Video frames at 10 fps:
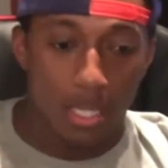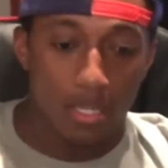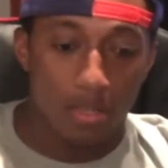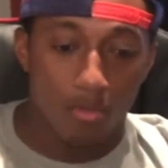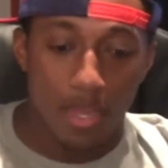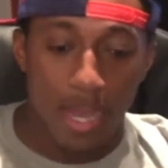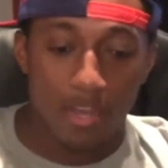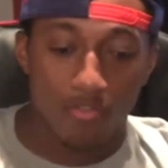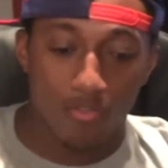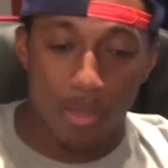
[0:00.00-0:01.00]
the way I
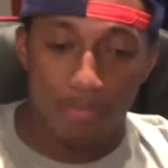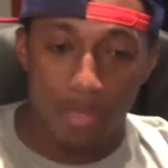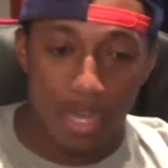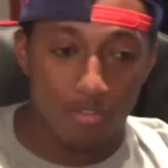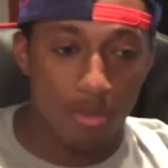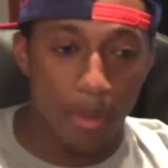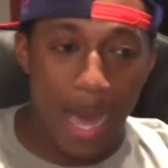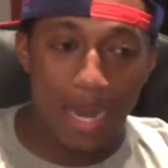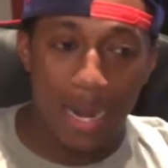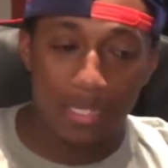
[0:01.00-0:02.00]
grew up, I grew up
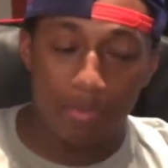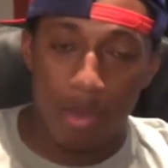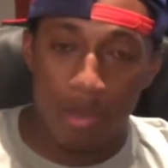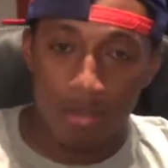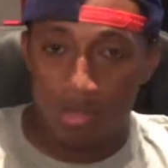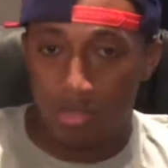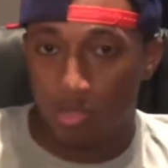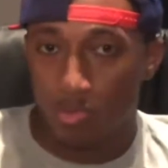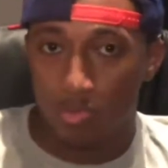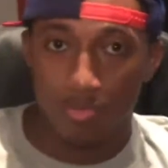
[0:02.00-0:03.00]
idolizing my uncles
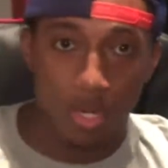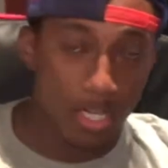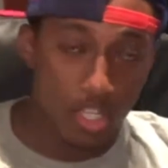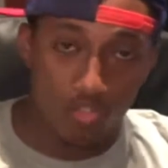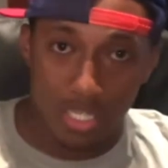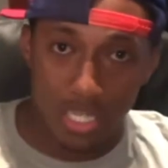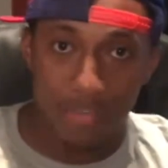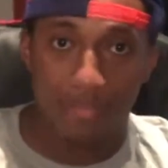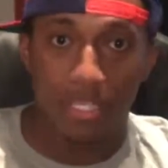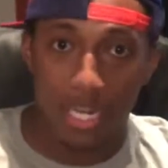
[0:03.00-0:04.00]
who was running the streets
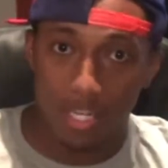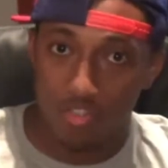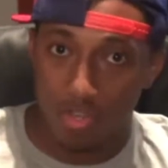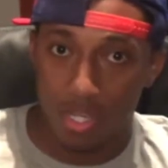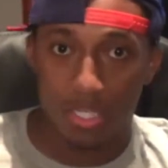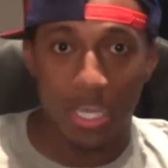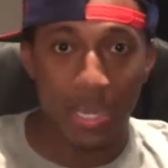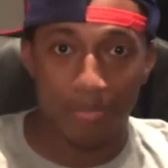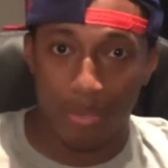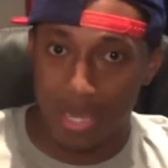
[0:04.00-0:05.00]
heavy, selling drugs,
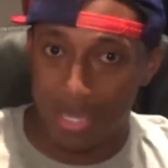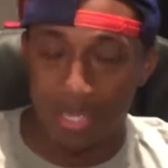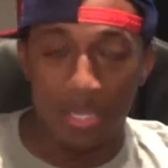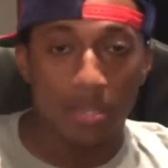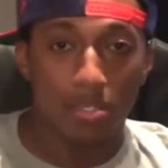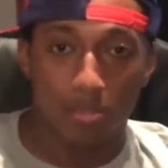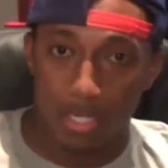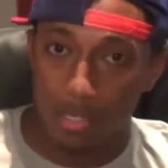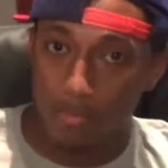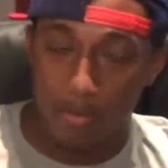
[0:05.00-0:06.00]
gang banging, so on
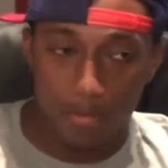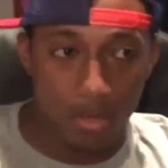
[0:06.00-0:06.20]
and so forth.